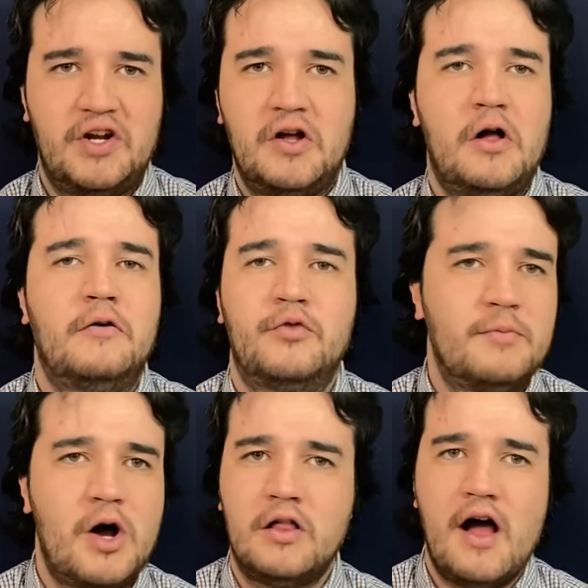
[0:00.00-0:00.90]

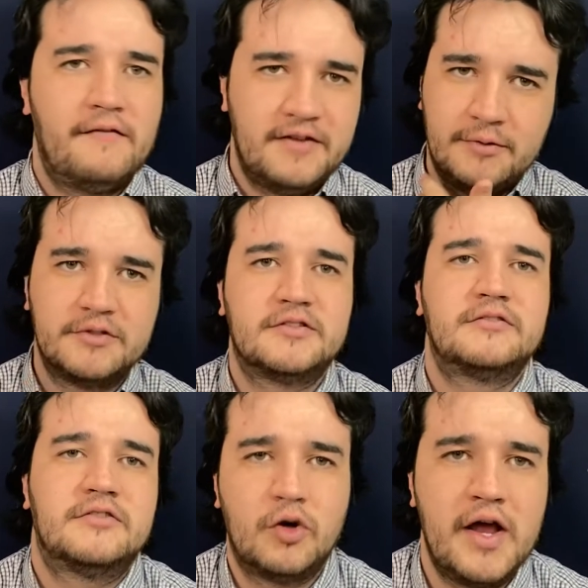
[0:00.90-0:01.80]
them all off and it was
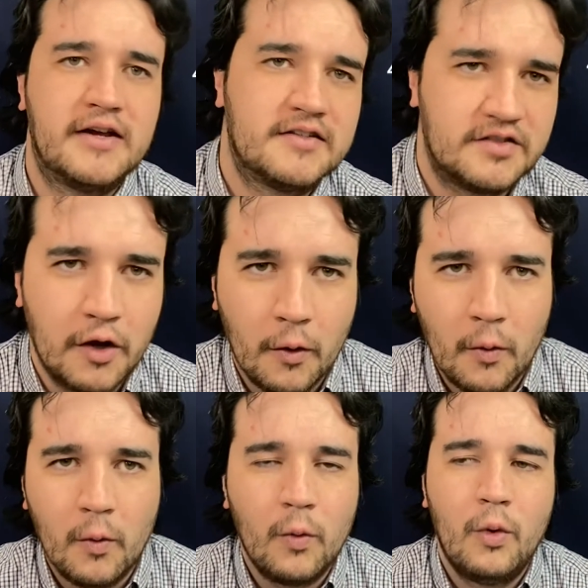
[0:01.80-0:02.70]
correct.
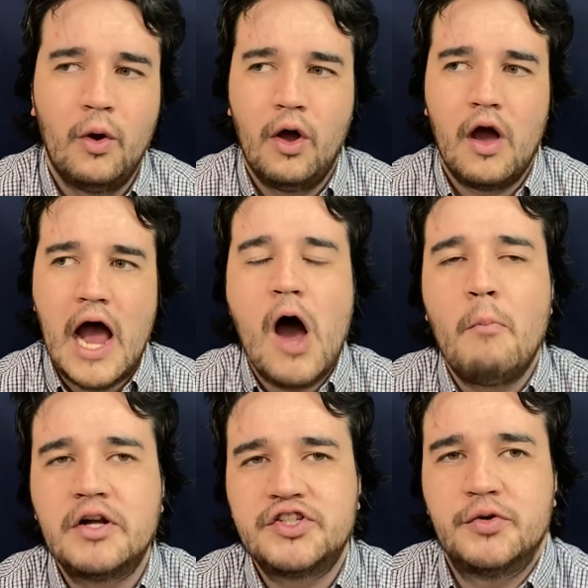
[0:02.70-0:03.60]
So how
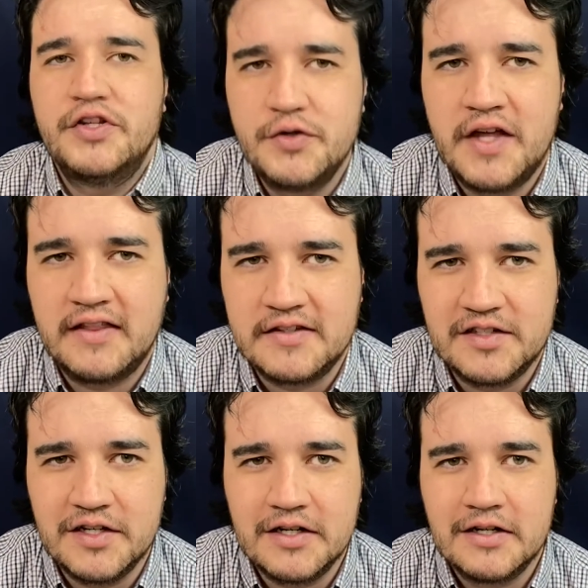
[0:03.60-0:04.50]
much do I do that this
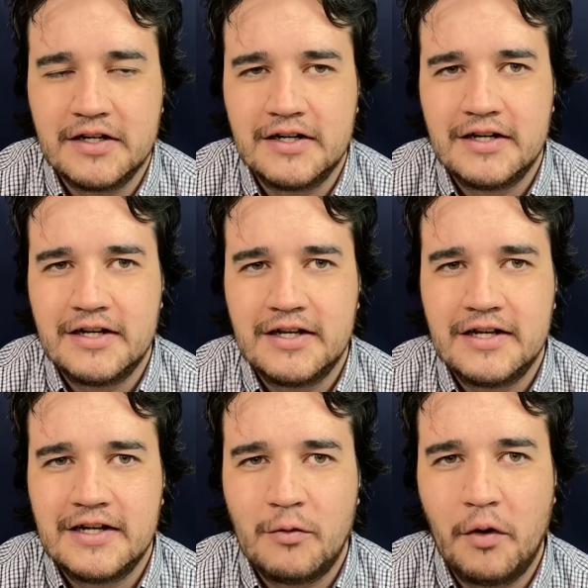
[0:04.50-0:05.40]
year
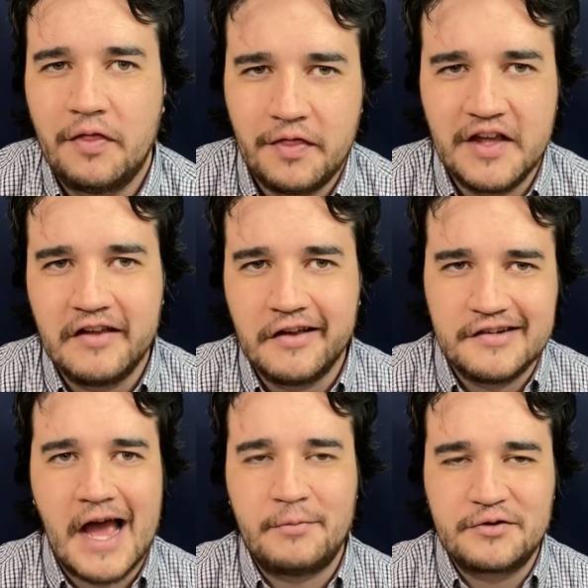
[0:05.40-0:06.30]
with the
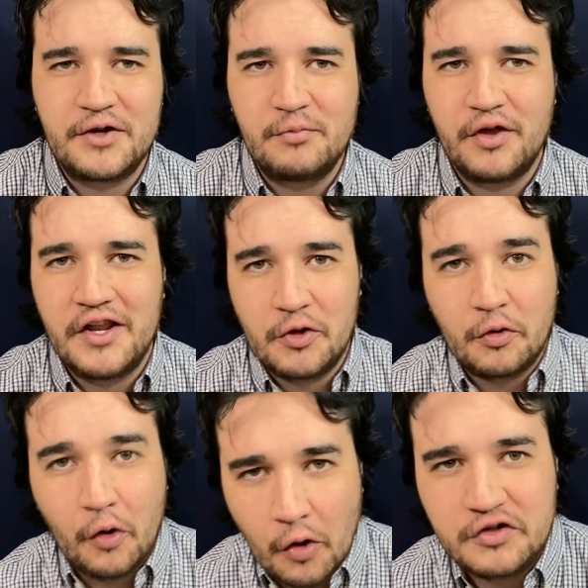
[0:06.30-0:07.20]
adapted screenplay and the
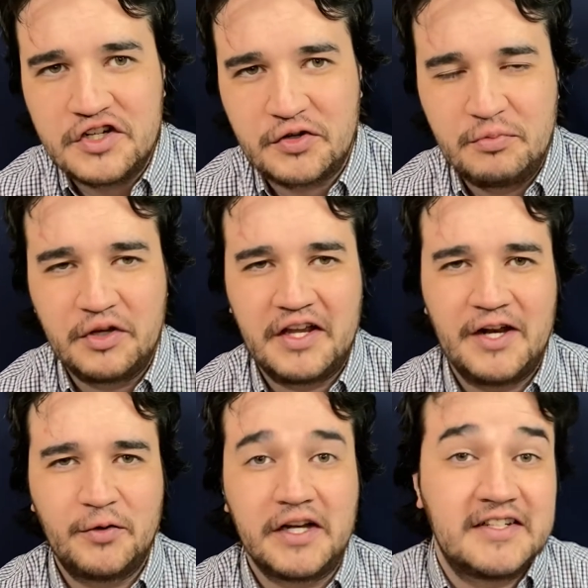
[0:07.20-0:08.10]
OG screenplay
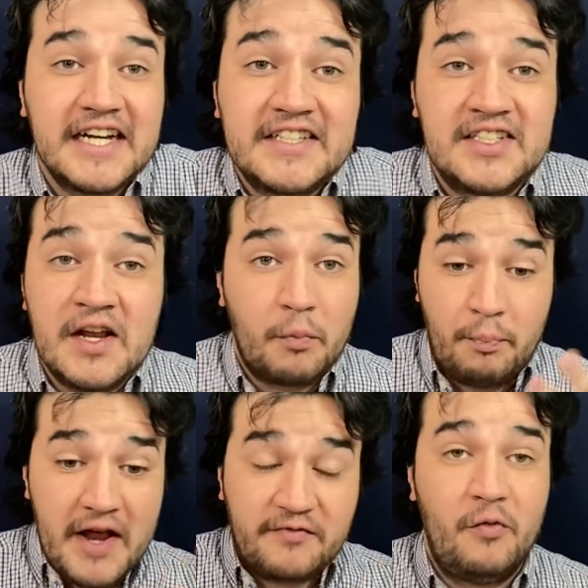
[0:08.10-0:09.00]
category? Because I could see,
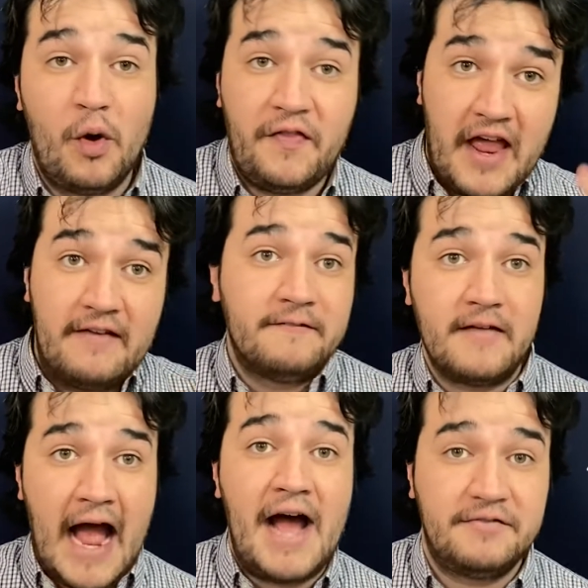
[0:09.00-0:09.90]
from what they
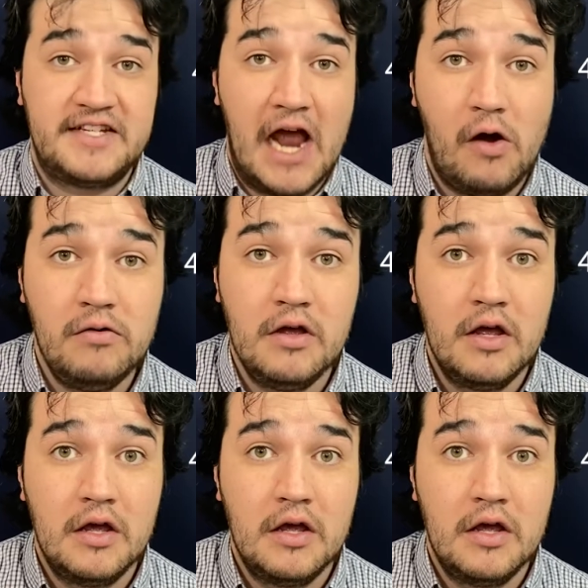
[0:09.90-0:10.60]
have down,